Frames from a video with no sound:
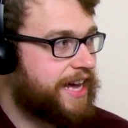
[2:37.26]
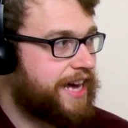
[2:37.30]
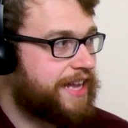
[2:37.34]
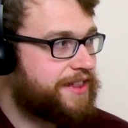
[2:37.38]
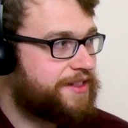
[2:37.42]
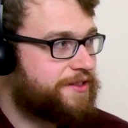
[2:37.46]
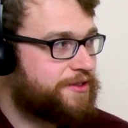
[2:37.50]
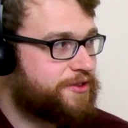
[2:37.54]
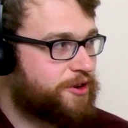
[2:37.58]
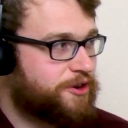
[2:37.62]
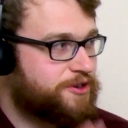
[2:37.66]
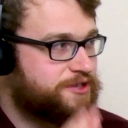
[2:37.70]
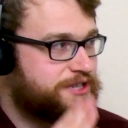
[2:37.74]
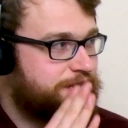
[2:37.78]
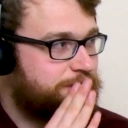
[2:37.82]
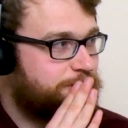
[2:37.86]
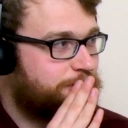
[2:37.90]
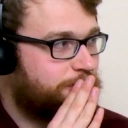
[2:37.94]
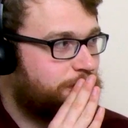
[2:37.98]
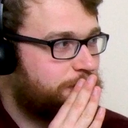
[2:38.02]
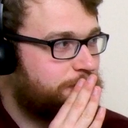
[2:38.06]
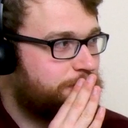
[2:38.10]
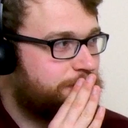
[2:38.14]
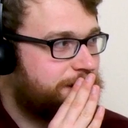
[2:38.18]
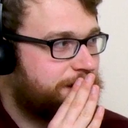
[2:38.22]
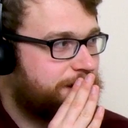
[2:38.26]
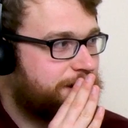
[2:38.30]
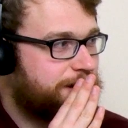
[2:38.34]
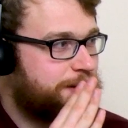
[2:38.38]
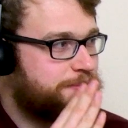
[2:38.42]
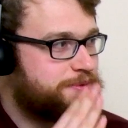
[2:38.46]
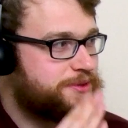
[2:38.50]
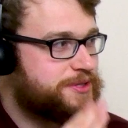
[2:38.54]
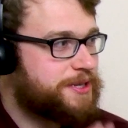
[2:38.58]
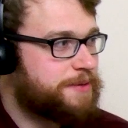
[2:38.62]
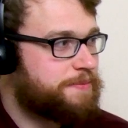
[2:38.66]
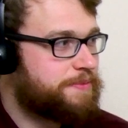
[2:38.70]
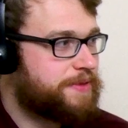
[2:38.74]
that dirty word when it
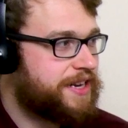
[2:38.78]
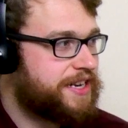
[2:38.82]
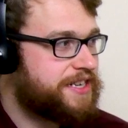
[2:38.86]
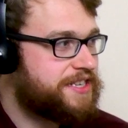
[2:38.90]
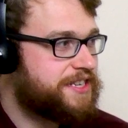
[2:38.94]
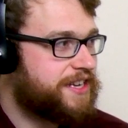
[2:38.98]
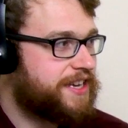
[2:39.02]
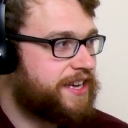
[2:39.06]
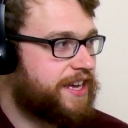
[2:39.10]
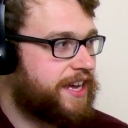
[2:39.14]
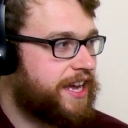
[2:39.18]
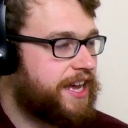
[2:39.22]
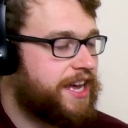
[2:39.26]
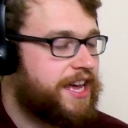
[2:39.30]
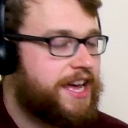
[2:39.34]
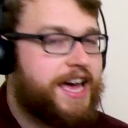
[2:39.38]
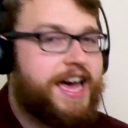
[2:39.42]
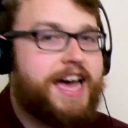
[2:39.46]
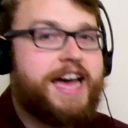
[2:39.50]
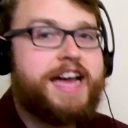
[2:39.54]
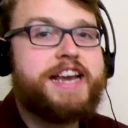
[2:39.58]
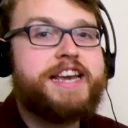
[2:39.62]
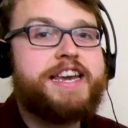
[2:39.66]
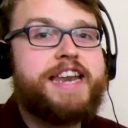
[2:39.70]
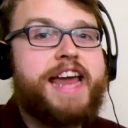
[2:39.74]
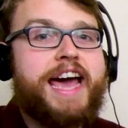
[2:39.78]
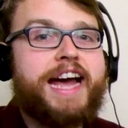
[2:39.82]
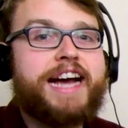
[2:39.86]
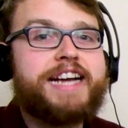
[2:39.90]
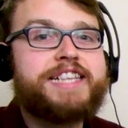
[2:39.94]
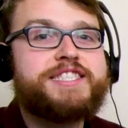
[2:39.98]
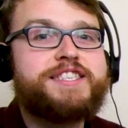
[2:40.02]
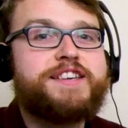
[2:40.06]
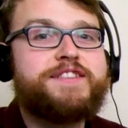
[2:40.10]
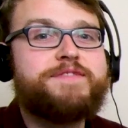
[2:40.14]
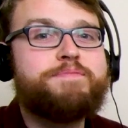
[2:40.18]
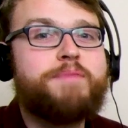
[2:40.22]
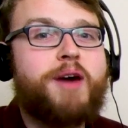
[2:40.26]
comes to PTE?
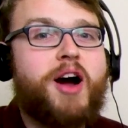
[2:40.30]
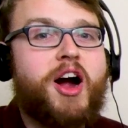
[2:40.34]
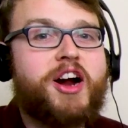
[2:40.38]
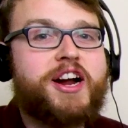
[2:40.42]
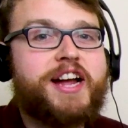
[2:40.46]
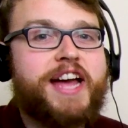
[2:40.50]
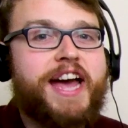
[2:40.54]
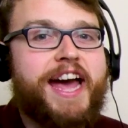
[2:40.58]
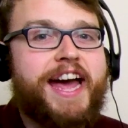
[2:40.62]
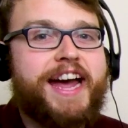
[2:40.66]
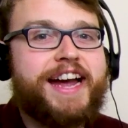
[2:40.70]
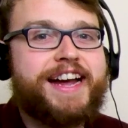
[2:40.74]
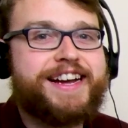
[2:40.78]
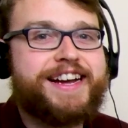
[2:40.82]
Negative marking.